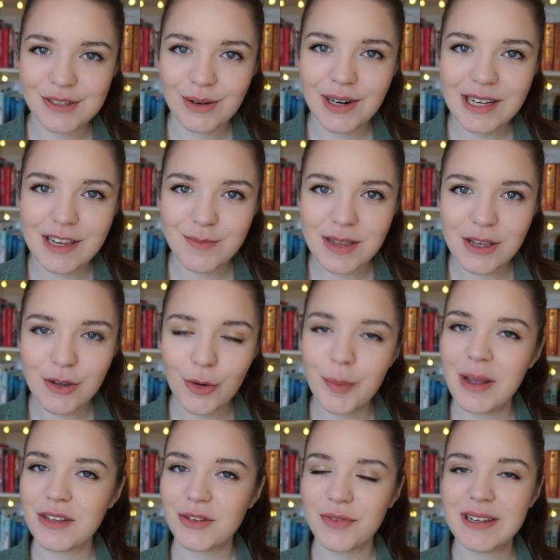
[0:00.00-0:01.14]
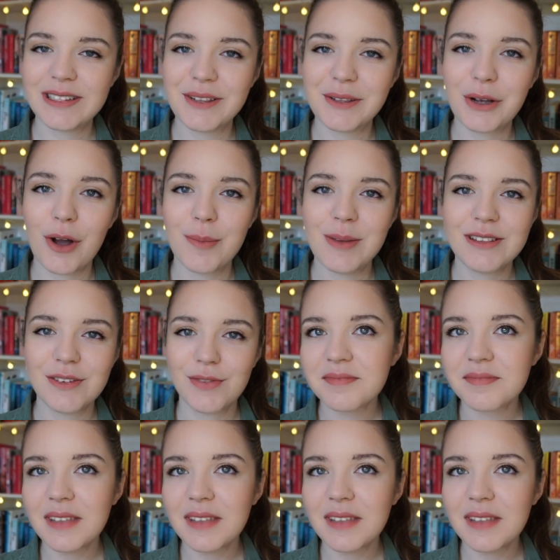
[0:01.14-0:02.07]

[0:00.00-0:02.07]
so leave me your best reads in the comments